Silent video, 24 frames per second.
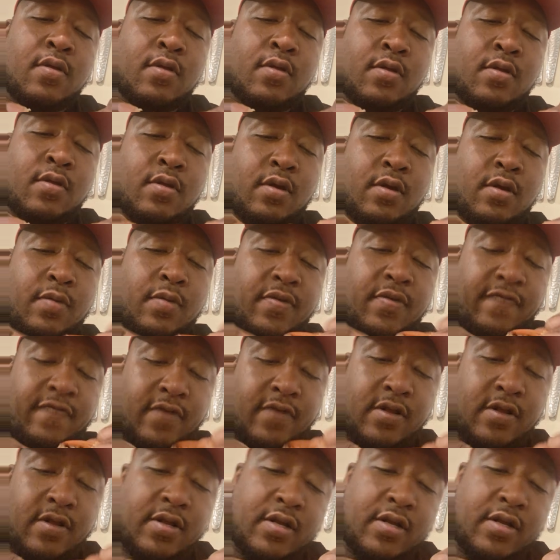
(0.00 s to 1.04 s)
Oh, it fell
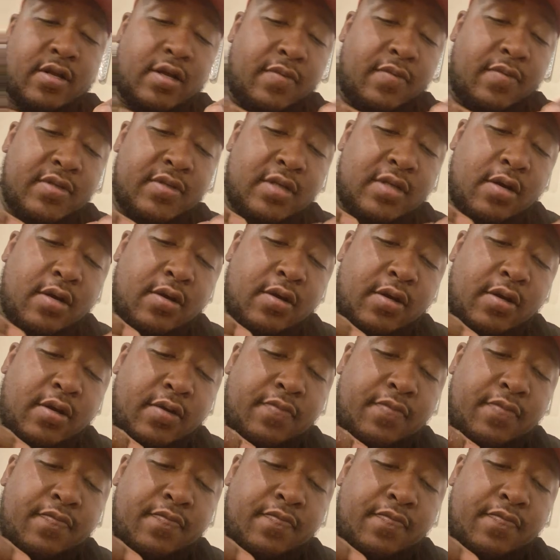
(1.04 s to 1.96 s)
in the cup. It's all good.